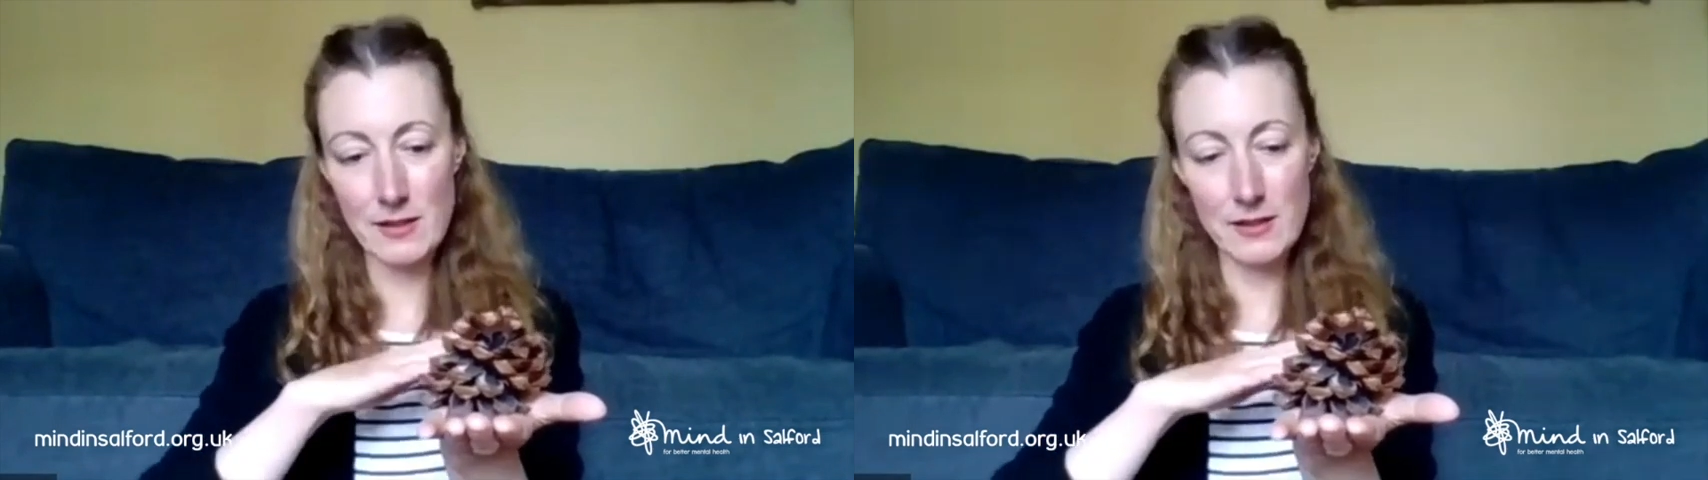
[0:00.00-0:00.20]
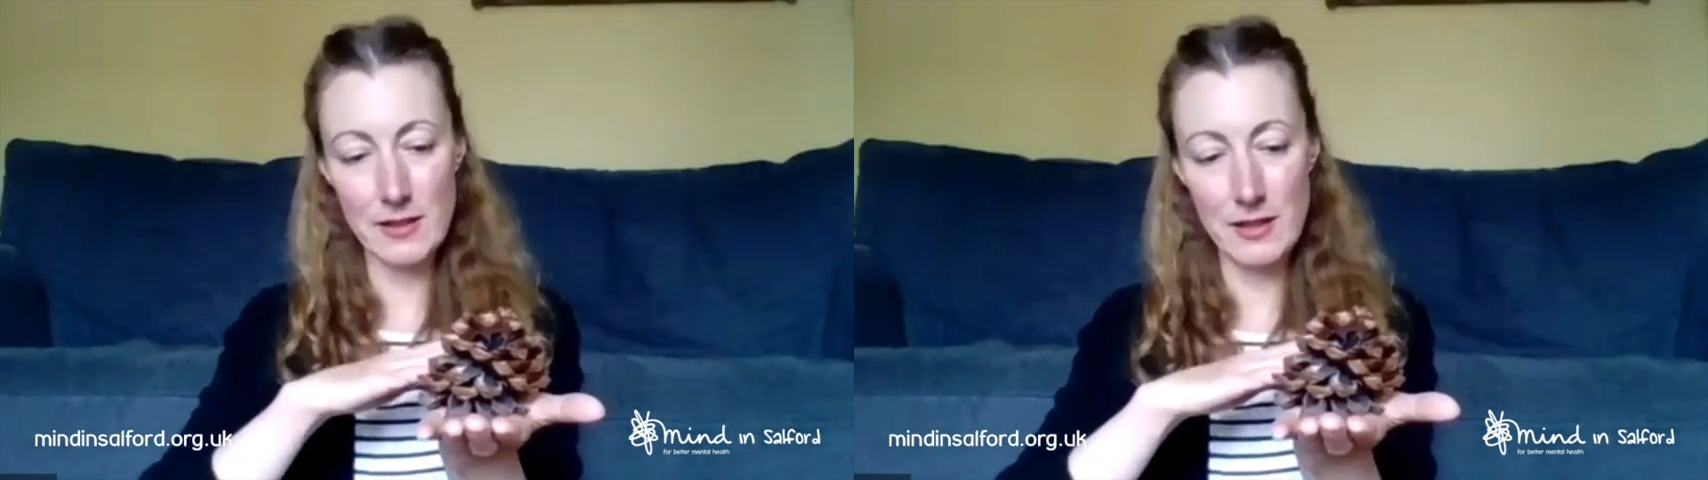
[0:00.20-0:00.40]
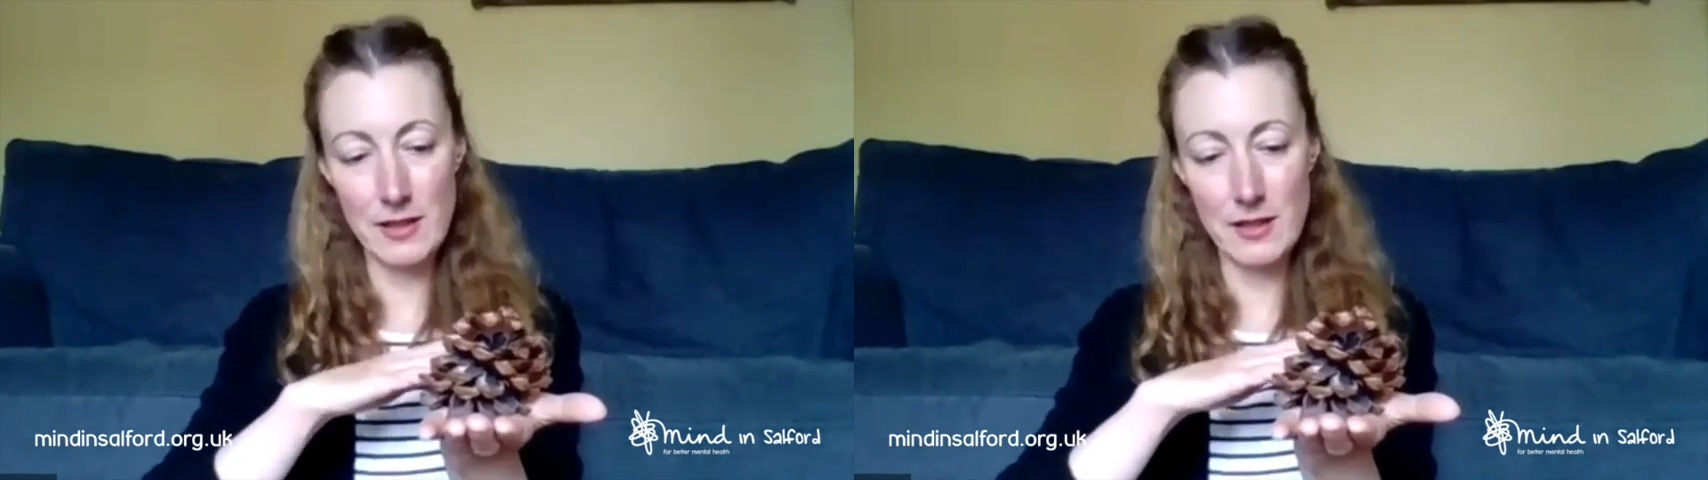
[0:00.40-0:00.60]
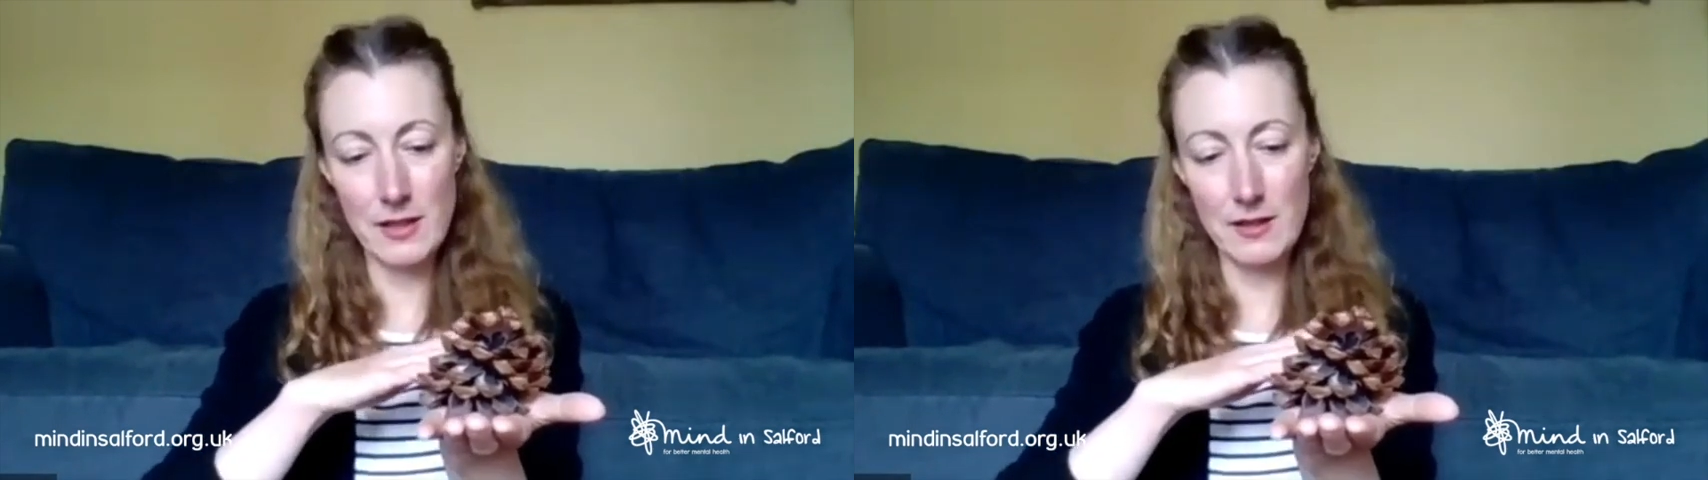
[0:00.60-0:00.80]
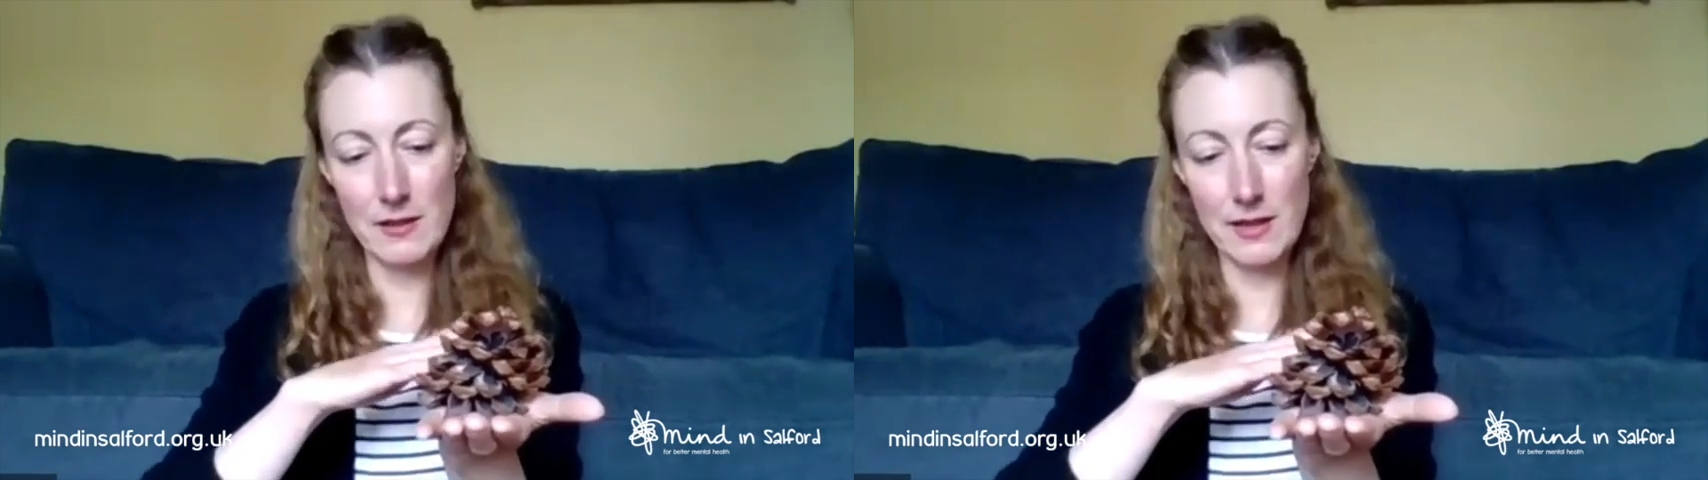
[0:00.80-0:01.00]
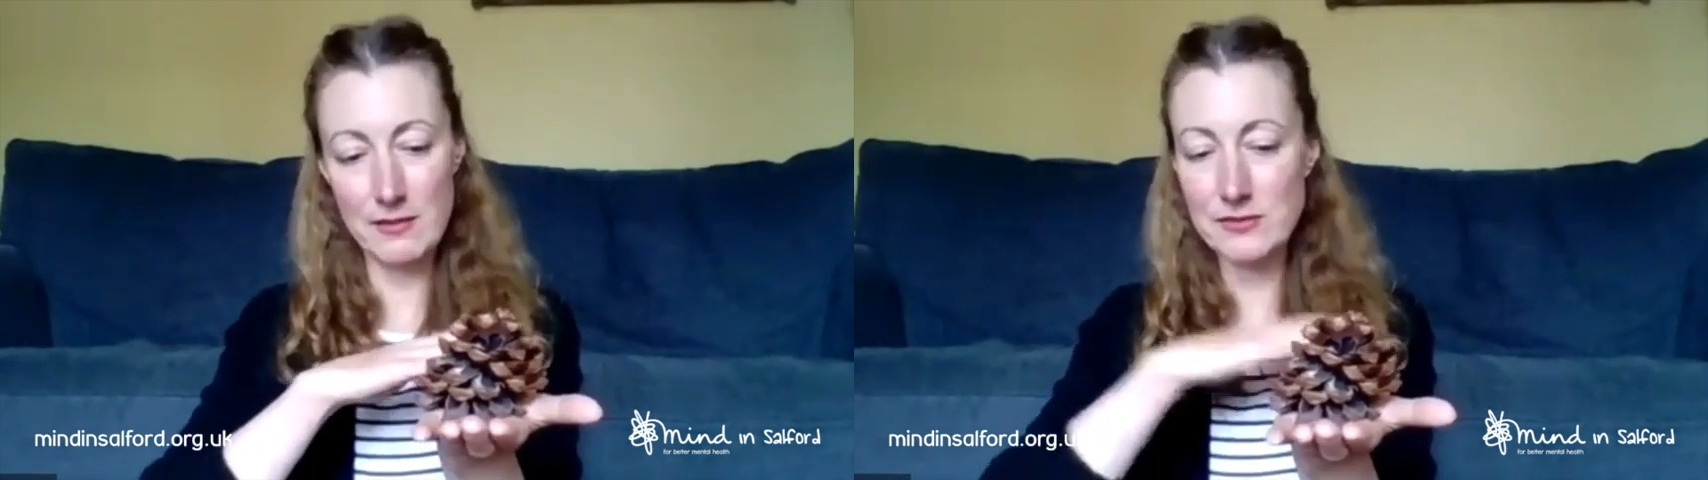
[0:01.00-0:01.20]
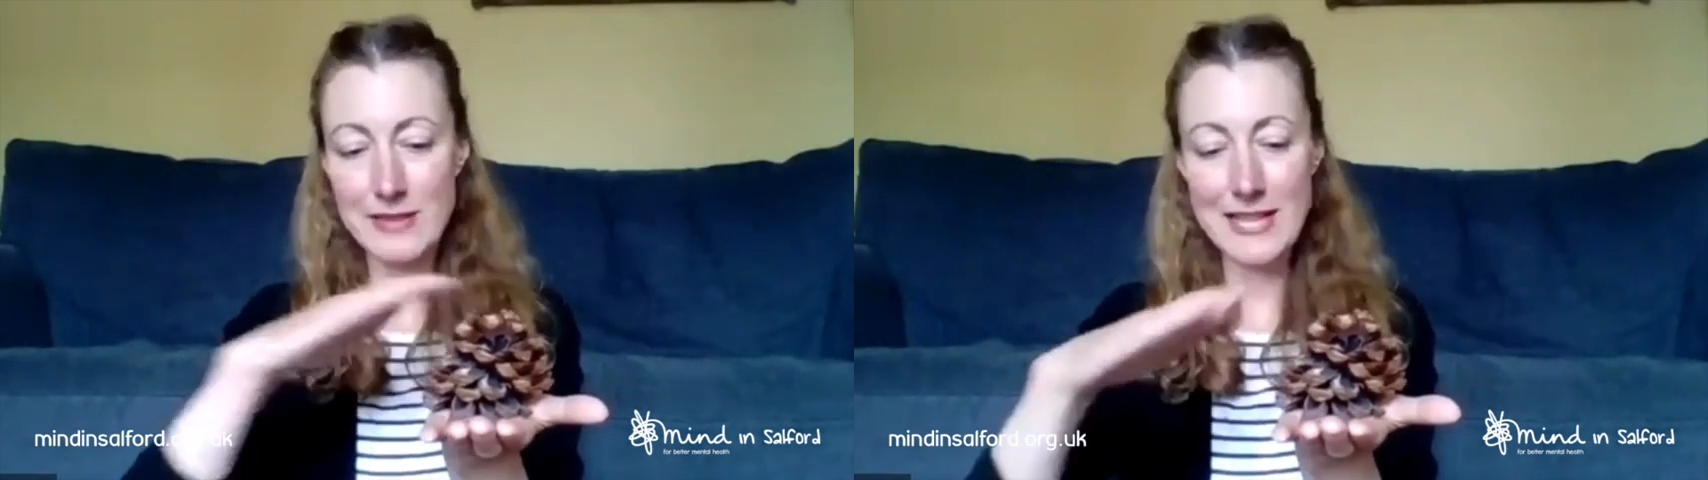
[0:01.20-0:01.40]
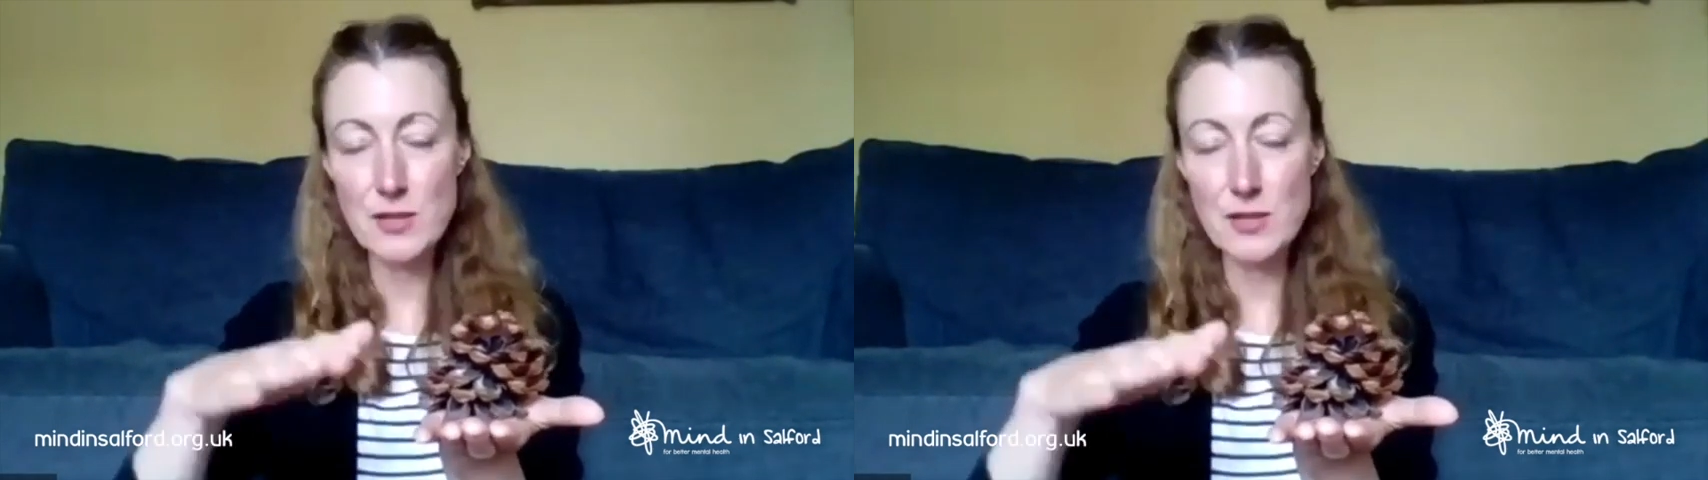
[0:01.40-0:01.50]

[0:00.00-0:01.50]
a flat